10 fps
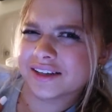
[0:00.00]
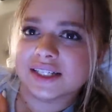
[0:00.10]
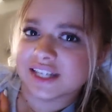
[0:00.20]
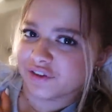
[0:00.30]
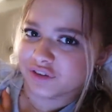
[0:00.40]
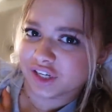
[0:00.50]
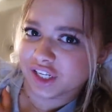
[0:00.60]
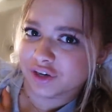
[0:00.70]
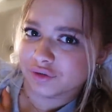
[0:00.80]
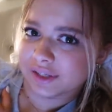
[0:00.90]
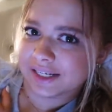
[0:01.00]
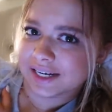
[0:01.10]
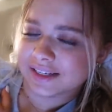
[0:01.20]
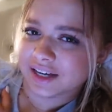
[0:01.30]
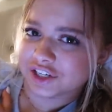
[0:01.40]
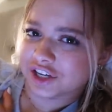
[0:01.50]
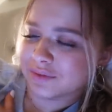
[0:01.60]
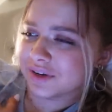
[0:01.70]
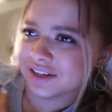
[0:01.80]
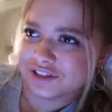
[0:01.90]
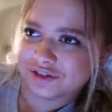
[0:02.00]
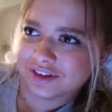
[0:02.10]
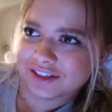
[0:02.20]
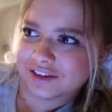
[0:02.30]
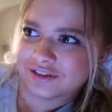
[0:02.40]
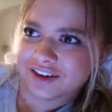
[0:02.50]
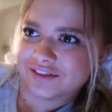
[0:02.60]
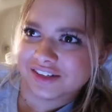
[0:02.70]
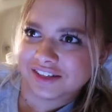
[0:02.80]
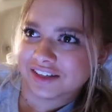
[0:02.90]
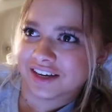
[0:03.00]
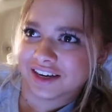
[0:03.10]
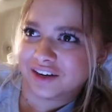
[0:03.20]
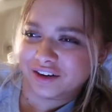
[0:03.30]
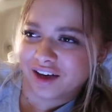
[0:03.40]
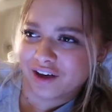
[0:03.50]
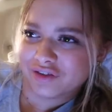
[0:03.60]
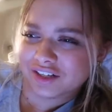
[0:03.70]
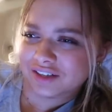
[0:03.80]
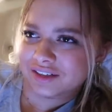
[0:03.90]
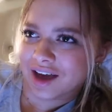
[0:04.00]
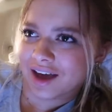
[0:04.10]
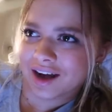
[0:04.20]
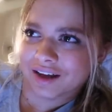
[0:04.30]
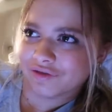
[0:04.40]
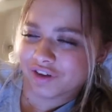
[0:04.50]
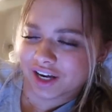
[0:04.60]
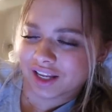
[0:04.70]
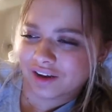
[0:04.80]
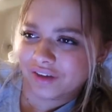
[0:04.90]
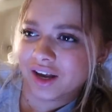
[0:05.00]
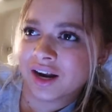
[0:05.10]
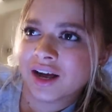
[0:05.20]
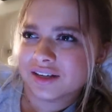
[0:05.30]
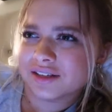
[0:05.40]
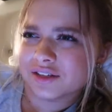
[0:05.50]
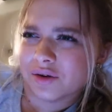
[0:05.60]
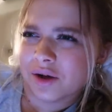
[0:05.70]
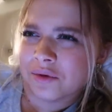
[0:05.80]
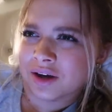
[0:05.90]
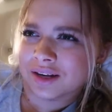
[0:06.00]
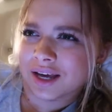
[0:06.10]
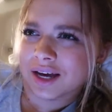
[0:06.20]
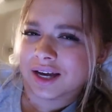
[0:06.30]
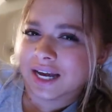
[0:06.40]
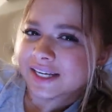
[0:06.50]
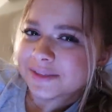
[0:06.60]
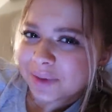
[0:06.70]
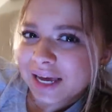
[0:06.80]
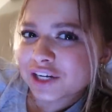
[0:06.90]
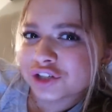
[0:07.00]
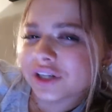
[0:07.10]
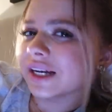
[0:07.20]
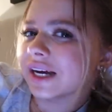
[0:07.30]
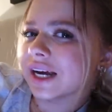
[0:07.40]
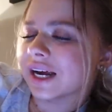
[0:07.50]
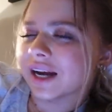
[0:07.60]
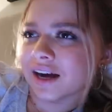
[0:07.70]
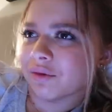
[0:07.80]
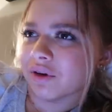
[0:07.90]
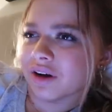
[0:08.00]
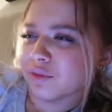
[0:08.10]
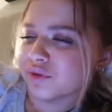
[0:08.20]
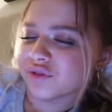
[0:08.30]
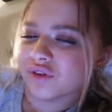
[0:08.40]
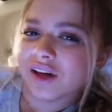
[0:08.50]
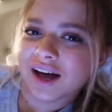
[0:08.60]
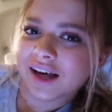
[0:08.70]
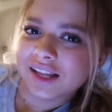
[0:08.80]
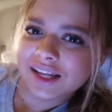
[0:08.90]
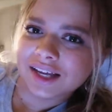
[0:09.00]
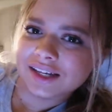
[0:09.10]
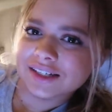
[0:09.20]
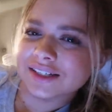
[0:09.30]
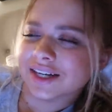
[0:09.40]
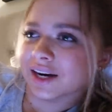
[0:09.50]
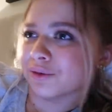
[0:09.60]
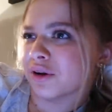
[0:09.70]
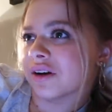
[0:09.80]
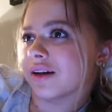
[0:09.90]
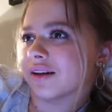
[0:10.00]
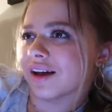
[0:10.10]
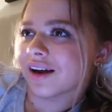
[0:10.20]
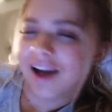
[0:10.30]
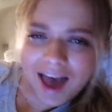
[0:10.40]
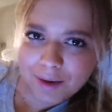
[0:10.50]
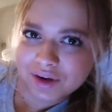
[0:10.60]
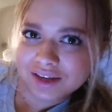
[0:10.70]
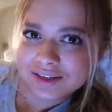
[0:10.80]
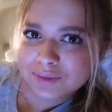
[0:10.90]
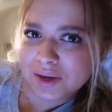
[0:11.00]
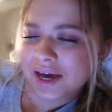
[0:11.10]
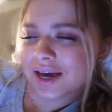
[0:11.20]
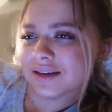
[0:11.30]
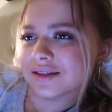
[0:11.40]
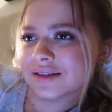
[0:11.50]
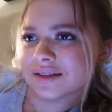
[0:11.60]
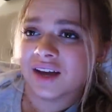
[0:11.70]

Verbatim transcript: Definitely a really nice kitchen because you guys know obviously I cook every single day and I freaking love it. So I want like a nice pantry, I want a beautiful island, I want a lot of cabinet space.